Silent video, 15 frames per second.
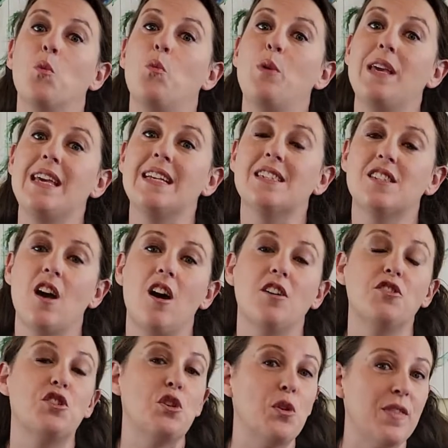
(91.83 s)
We
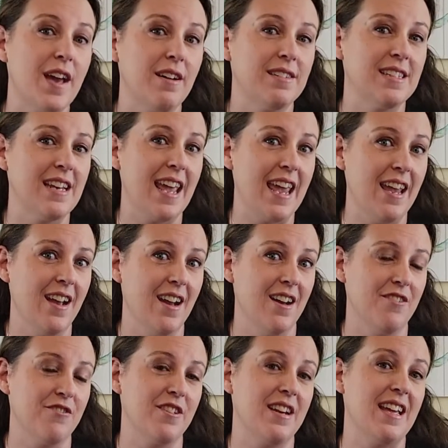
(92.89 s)
saw
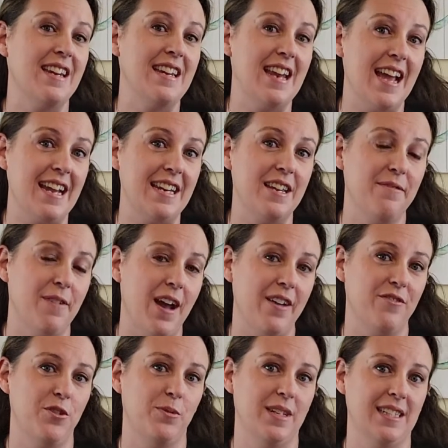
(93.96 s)

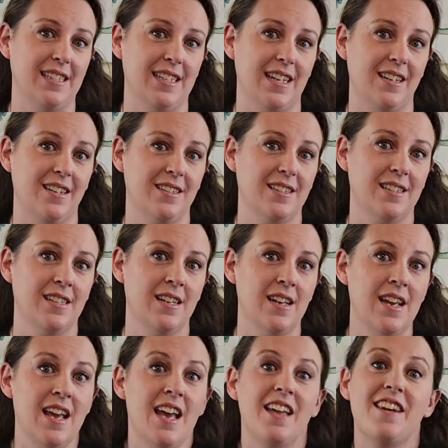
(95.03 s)
2,895 new listings.
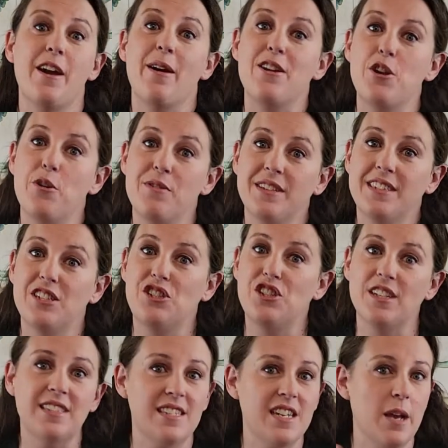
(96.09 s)
Now, I know this is
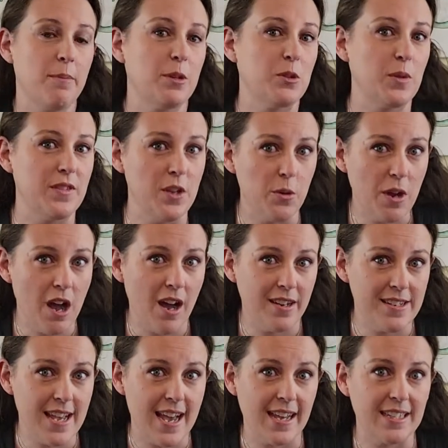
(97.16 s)
just numbers with no
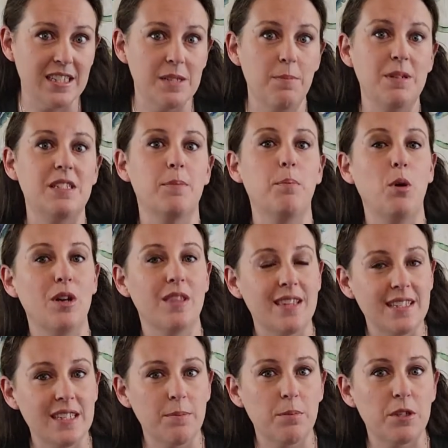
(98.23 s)
context, but to put
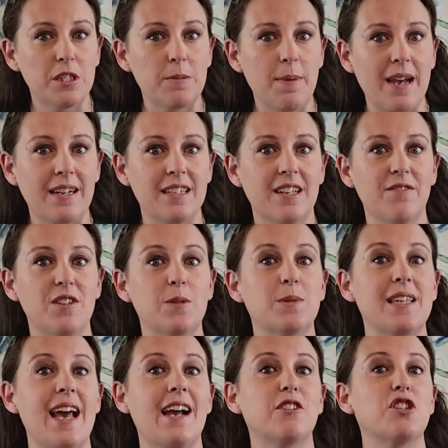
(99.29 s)
this in perspective, this
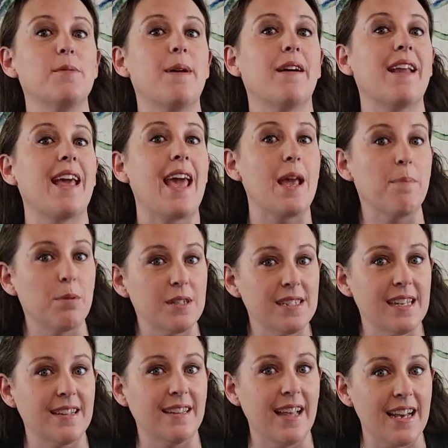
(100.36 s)
was actually about
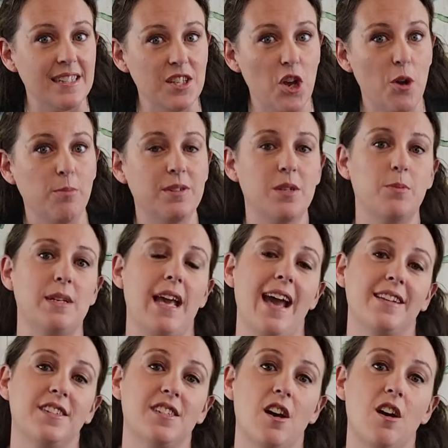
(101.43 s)
8% less homes than we
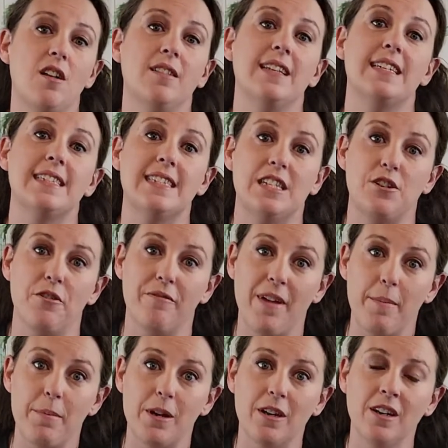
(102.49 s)
had saw list in
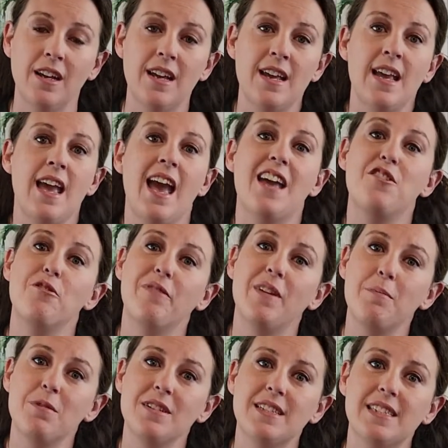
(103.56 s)
November. And
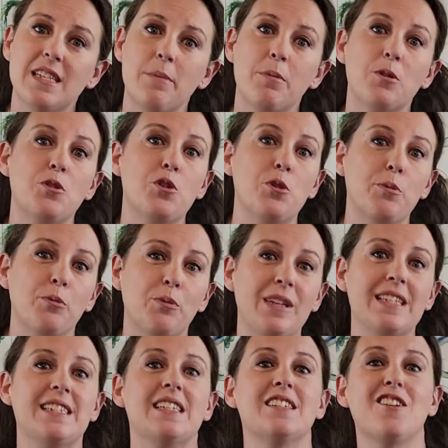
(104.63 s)
November and December new
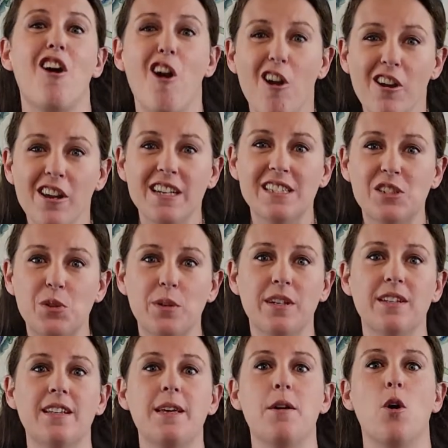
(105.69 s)
listings are
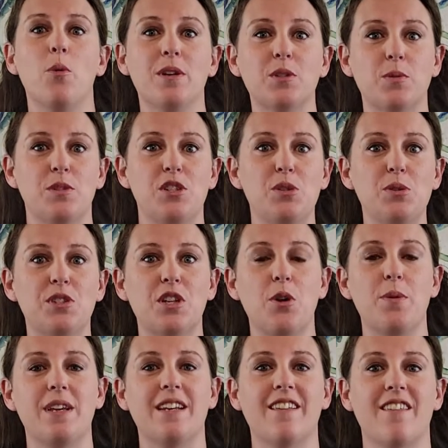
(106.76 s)
historically always reduced
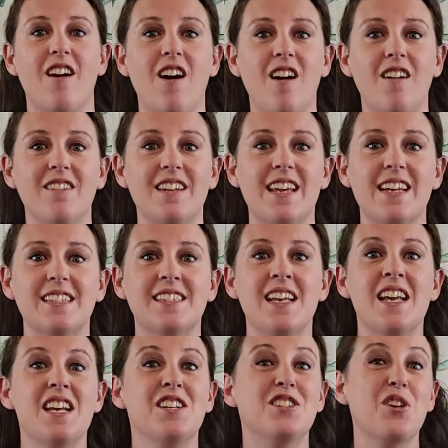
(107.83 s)
going into the holidays.
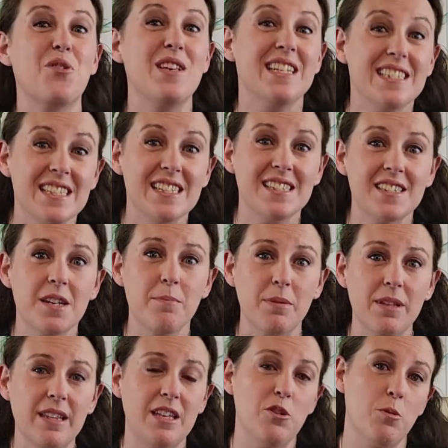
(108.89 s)
So this is
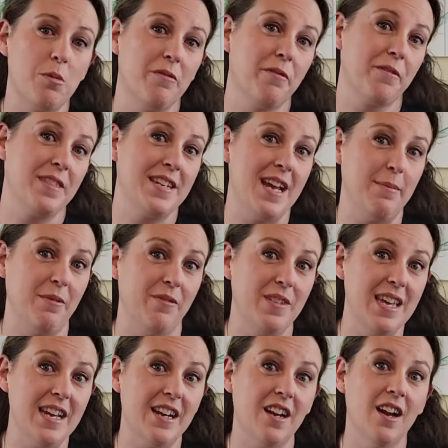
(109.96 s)
completely normal for the time of
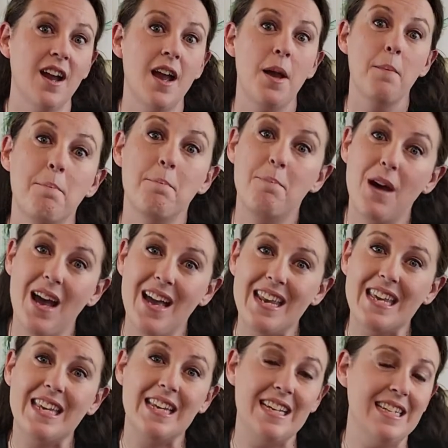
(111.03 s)
year,
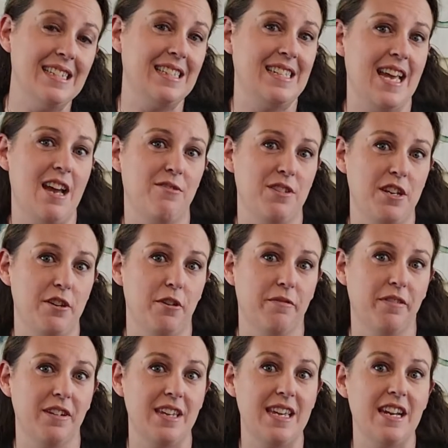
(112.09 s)
but it is down year
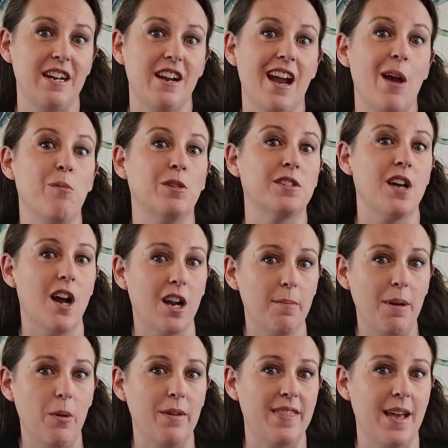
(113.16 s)
over year. And we'll talk
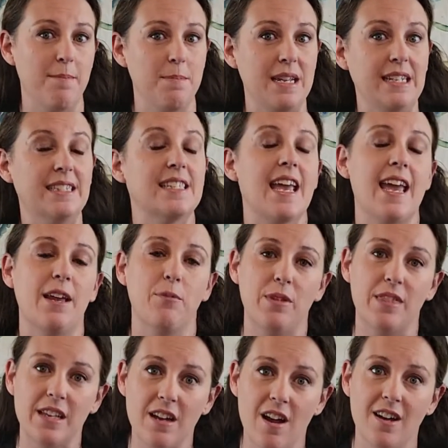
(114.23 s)
about what that means and
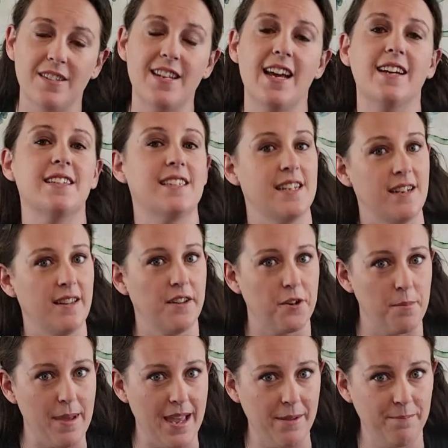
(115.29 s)
with the context in a
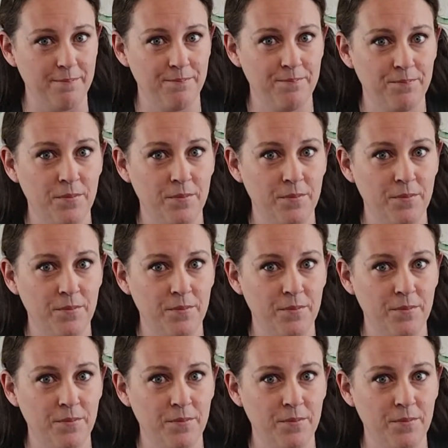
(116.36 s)
little bit.